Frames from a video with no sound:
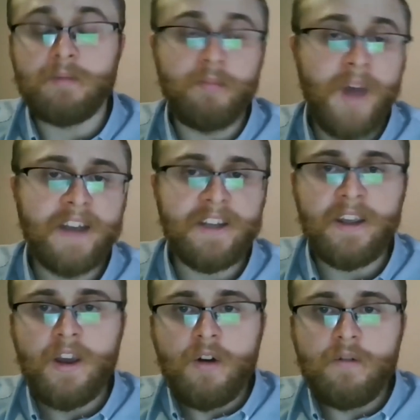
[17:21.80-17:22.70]

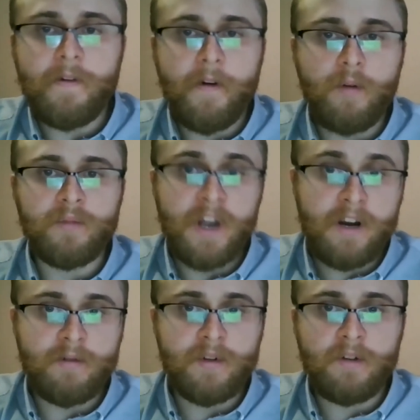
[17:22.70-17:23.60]
money from
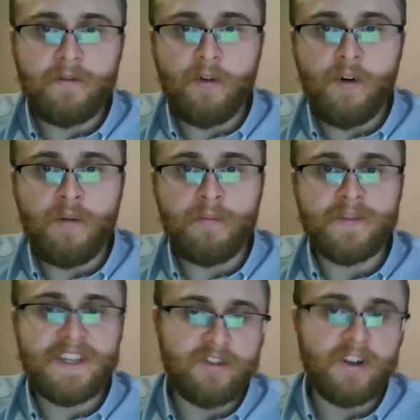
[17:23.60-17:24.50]
from
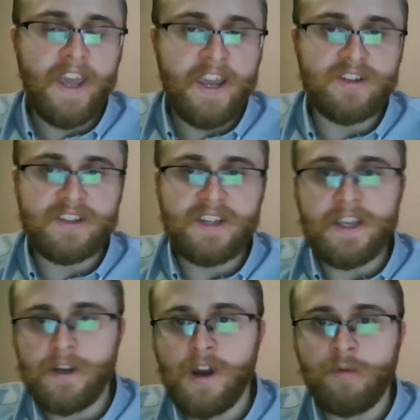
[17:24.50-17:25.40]
Central Asian
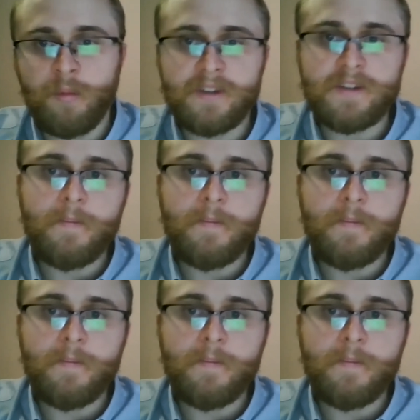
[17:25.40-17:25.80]
states government.